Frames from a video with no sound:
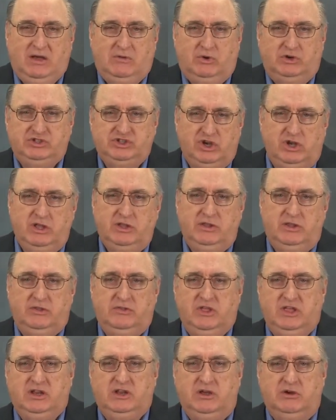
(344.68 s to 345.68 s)
Well,
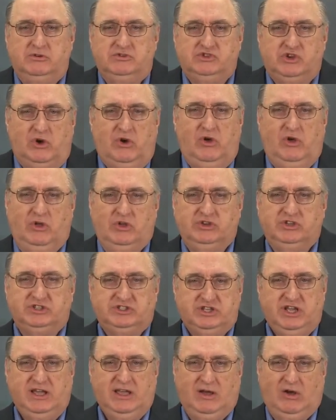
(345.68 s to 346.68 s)
John then goes on to
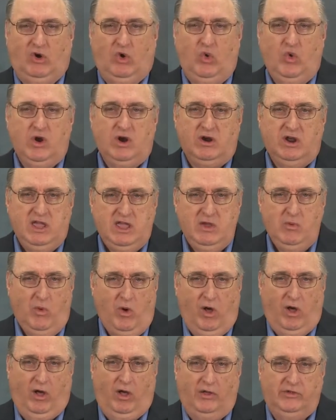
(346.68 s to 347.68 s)
tell where he
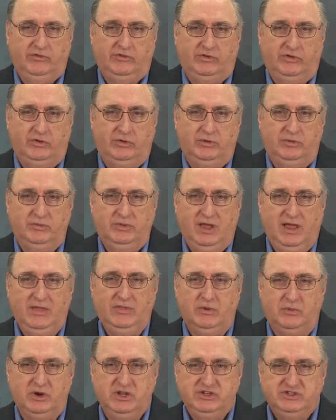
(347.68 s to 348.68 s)
was
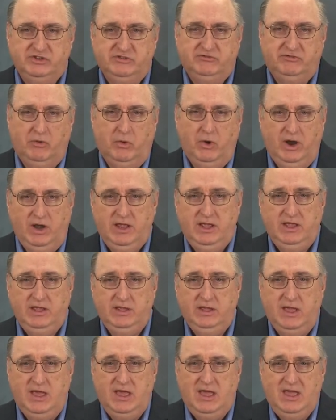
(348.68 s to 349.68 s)
and the reason for it.
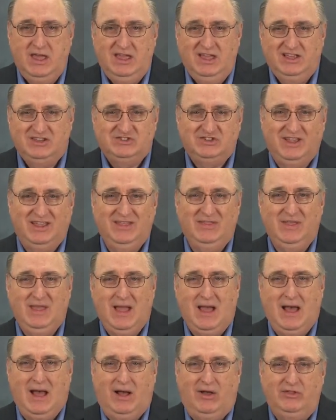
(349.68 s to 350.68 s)
He is in
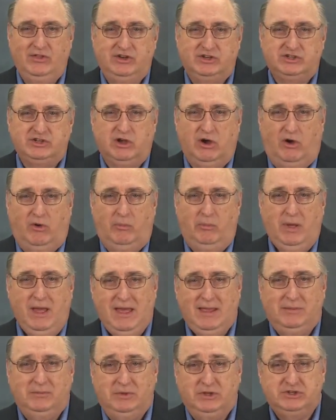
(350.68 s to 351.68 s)
the isle that is called
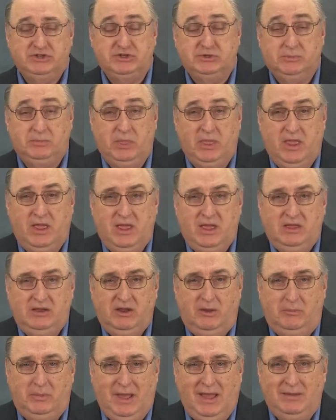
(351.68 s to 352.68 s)
Patmos.
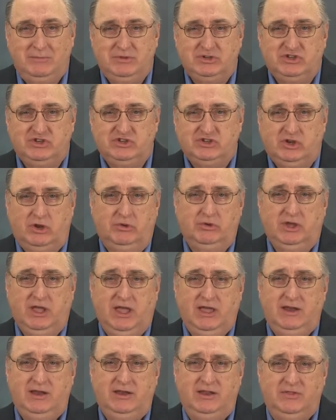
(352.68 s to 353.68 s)
Now, Patmos is
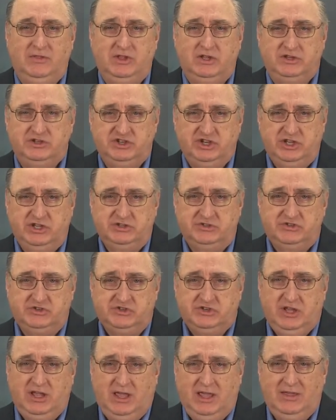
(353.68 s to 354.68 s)
located in the Aegean
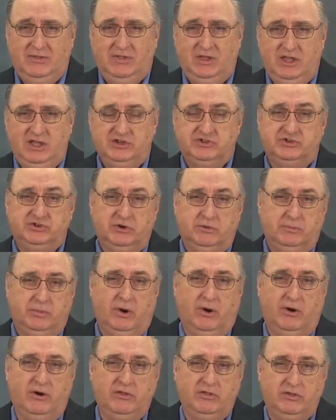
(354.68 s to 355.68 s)
Sea in the eastern
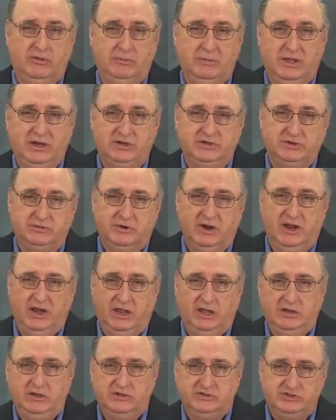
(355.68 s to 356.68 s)
part of the
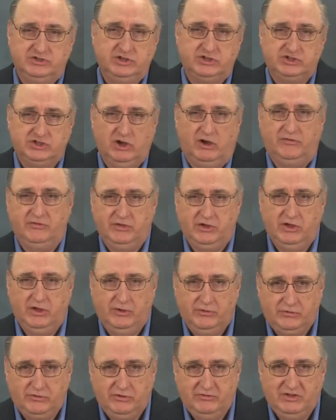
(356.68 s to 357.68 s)
Mediterranean. It's just off the
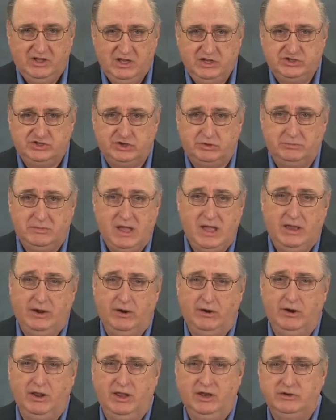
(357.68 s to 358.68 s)
coast of Asia
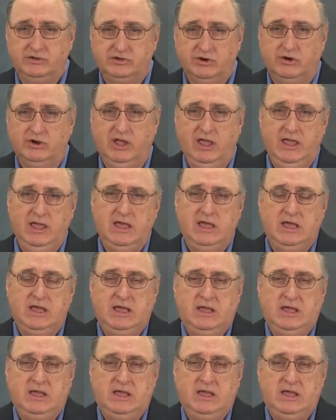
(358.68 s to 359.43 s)
Minor and Turkey.